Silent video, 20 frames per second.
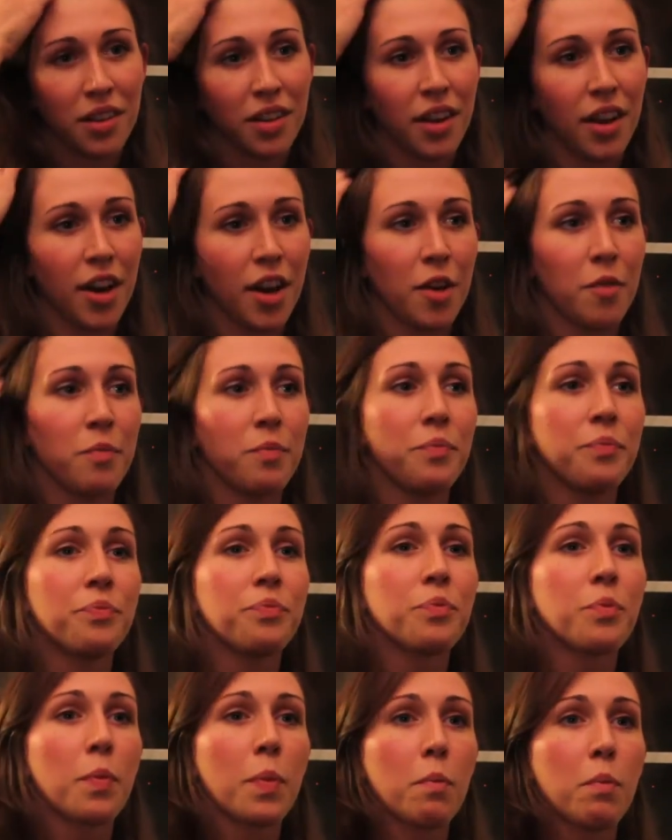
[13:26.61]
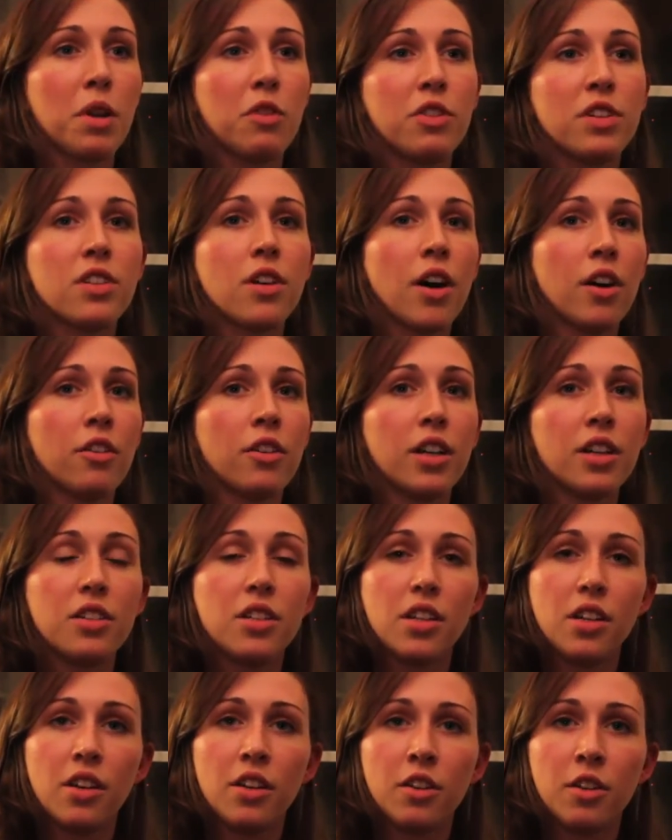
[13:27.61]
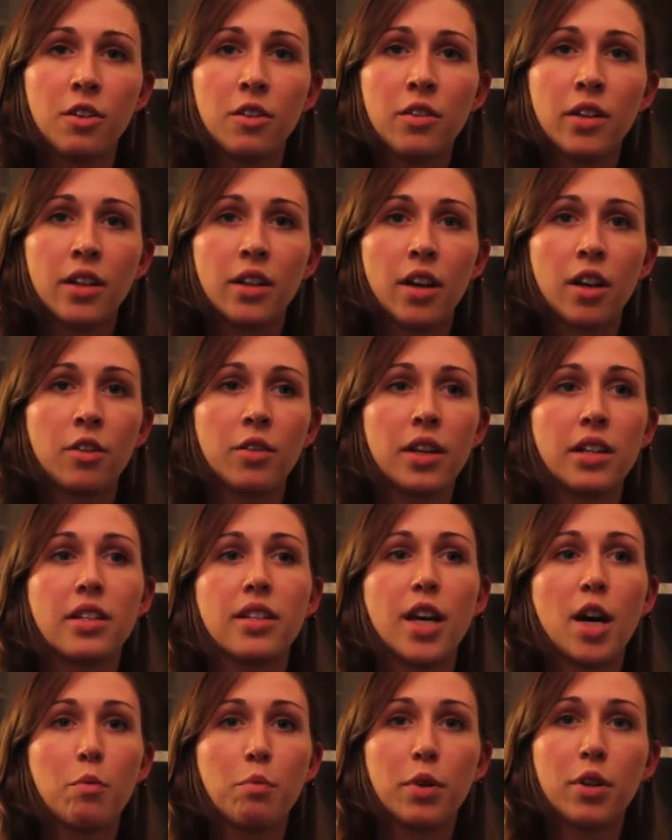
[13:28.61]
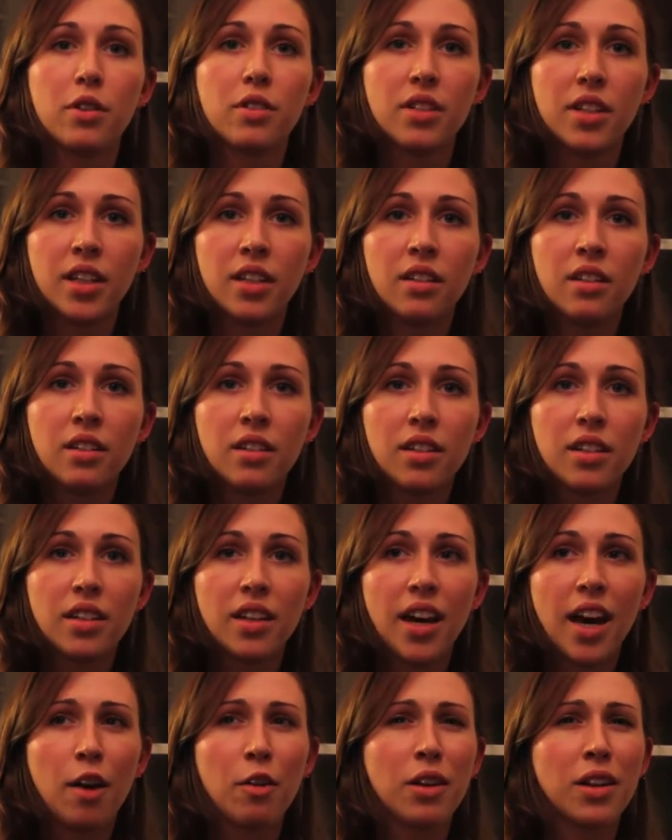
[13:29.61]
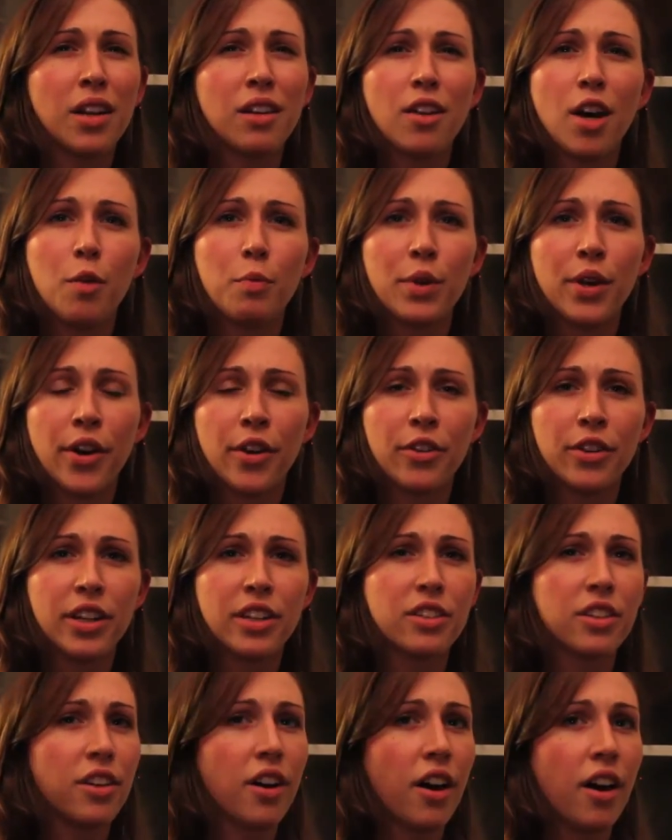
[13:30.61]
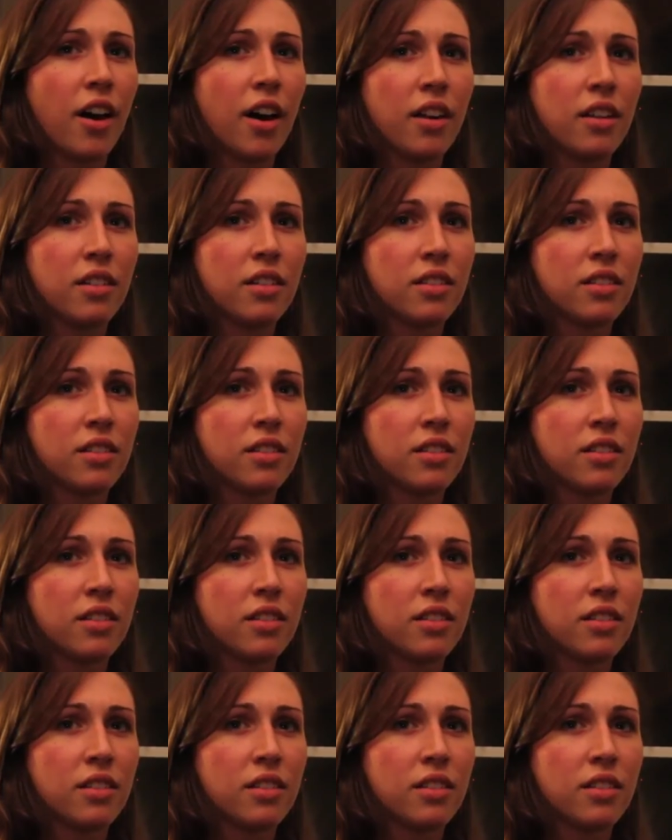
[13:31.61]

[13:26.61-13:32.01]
But if it's honoring to you and honoring to that person, how can it not be honoring to God?